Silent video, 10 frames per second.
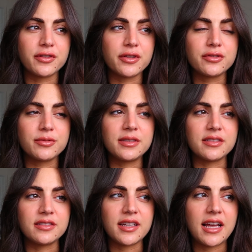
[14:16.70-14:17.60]
those
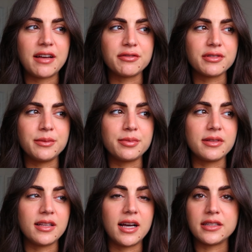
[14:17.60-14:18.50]
reasons, I haven't really
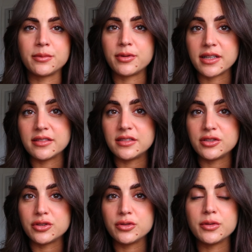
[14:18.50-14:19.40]
planned a pregnancy
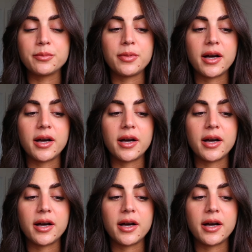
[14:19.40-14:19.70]
shoot,